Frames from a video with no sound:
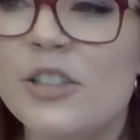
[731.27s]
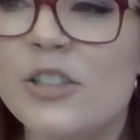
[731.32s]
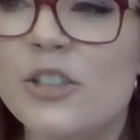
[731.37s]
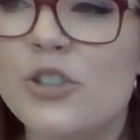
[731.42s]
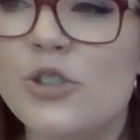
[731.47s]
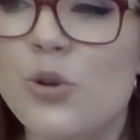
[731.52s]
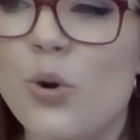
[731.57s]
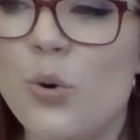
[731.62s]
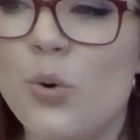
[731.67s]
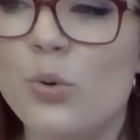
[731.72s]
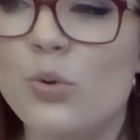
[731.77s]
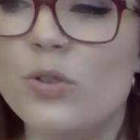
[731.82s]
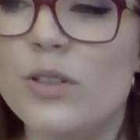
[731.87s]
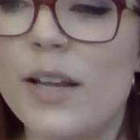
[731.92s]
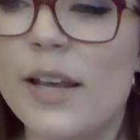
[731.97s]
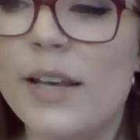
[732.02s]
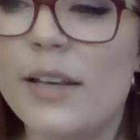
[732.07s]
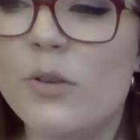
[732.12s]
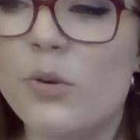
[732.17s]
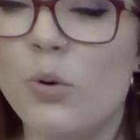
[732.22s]

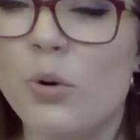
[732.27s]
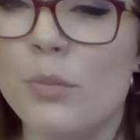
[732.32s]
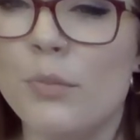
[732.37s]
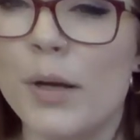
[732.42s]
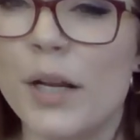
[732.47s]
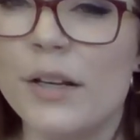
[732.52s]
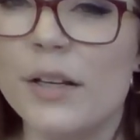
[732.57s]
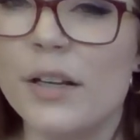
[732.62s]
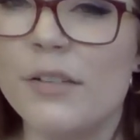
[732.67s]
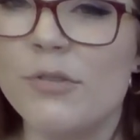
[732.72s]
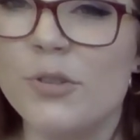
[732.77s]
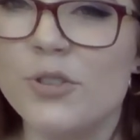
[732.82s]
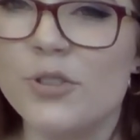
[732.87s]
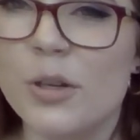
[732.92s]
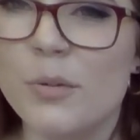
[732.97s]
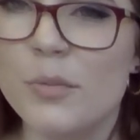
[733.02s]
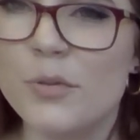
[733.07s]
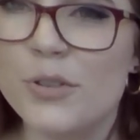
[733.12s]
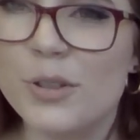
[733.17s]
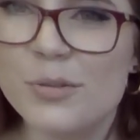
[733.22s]
Tuesday or Monday for
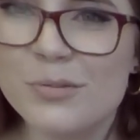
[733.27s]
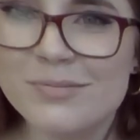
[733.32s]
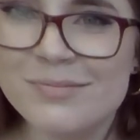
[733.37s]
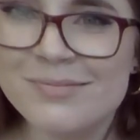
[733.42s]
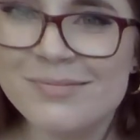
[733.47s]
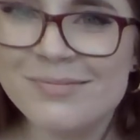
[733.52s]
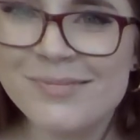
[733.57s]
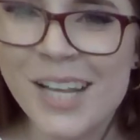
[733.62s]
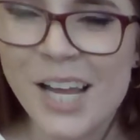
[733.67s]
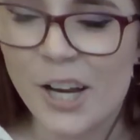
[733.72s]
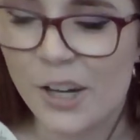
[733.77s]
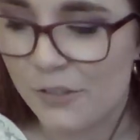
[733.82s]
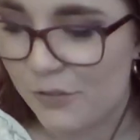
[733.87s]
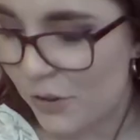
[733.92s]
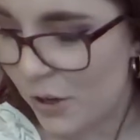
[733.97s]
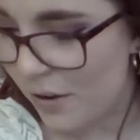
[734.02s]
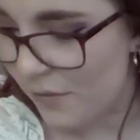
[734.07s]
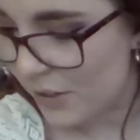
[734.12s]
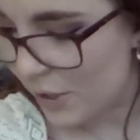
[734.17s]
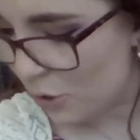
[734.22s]
some of you. And if
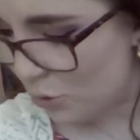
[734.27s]
you have any